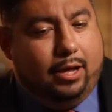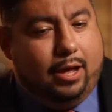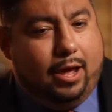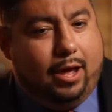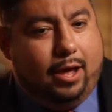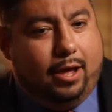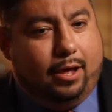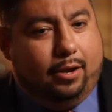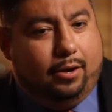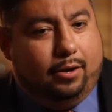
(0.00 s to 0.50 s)

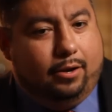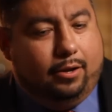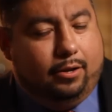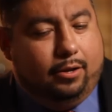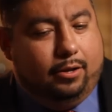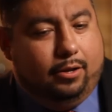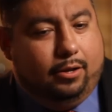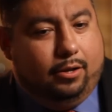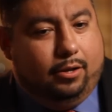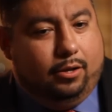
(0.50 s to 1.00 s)
And
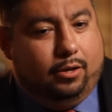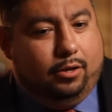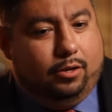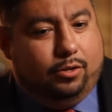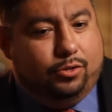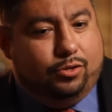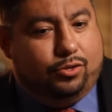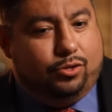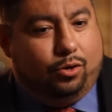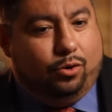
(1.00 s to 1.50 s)

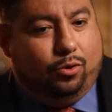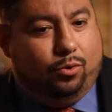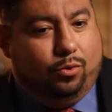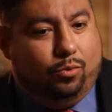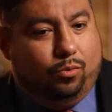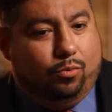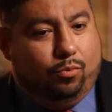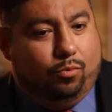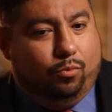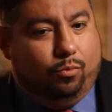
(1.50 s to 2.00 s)

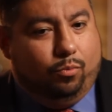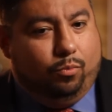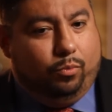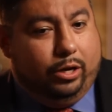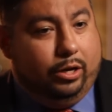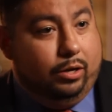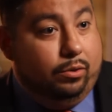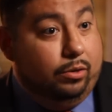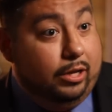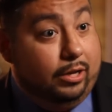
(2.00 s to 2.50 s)
so
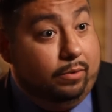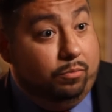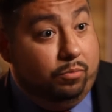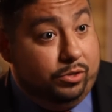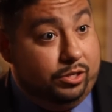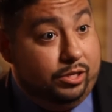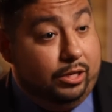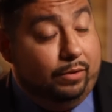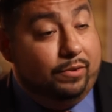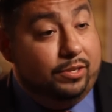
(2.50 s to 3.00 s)
we did
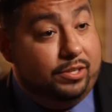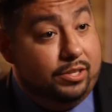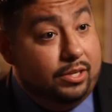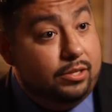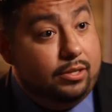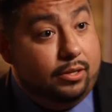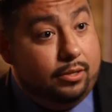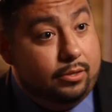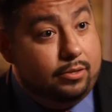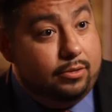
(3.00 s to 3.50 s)
receive
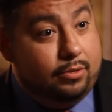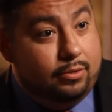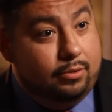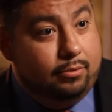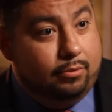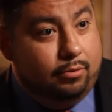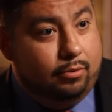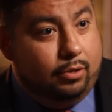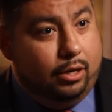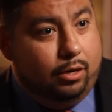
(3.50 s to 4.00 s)
assistance,
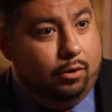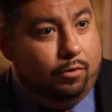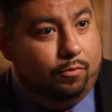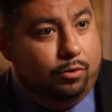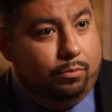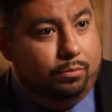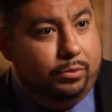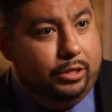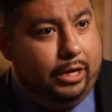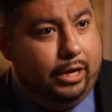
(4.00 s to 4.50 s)

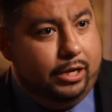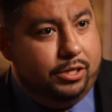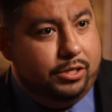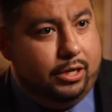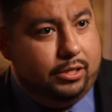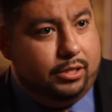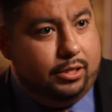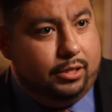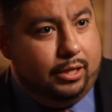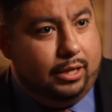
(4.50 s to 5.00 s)
from
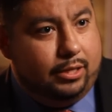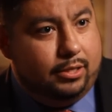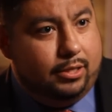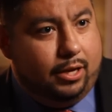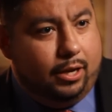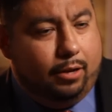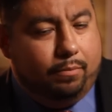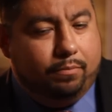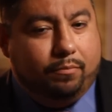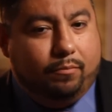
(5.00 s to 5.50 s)
DHS at that
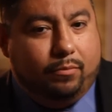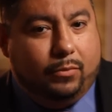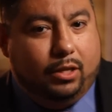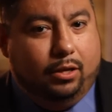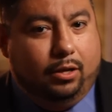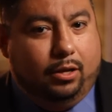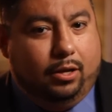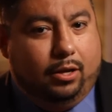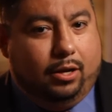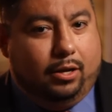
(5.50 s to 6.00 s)
time.
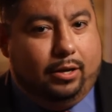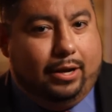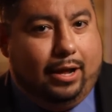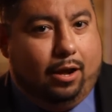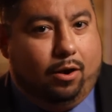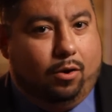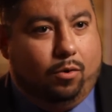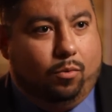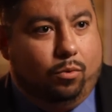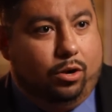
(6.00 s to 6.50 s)

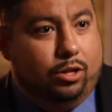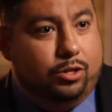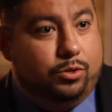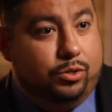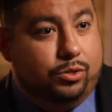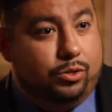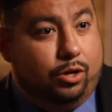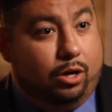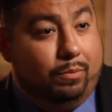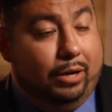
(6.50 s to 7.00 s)
Now, once
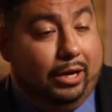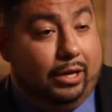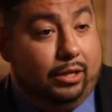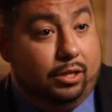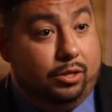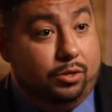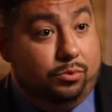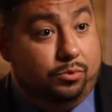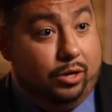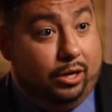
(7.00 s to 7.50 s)
we started
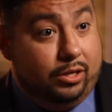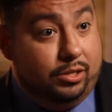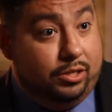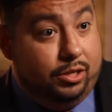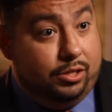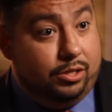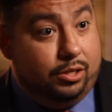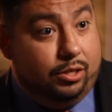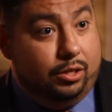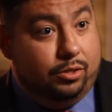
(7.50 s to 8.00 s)
making the
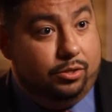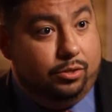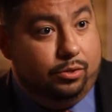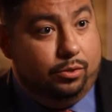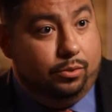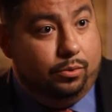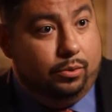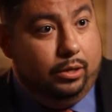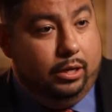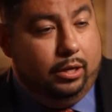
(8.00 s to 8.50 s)
transition
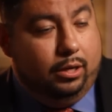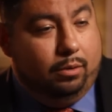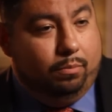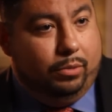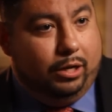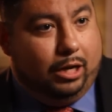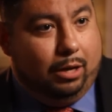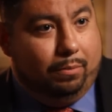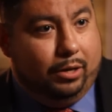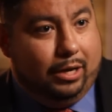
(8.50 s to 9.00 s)
into
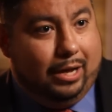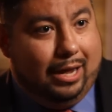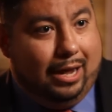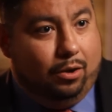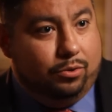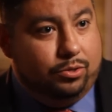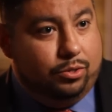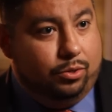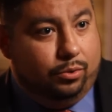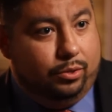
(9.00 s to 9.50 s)
becoming a
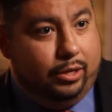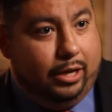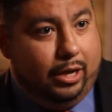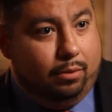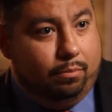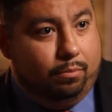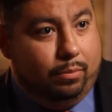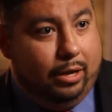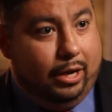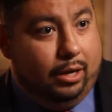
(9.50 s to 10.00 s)
household
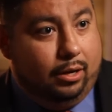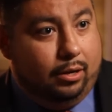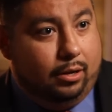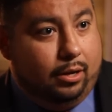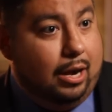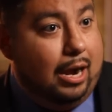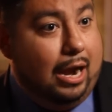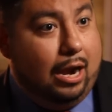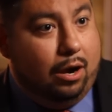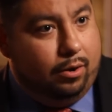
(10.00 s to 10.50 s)
that made
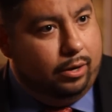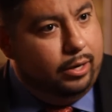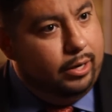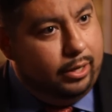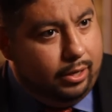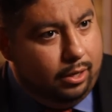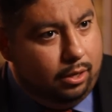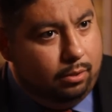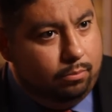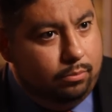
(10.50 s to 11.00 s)
a higher
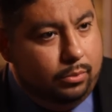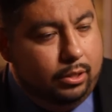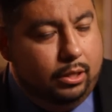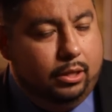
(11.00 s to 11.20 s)
income,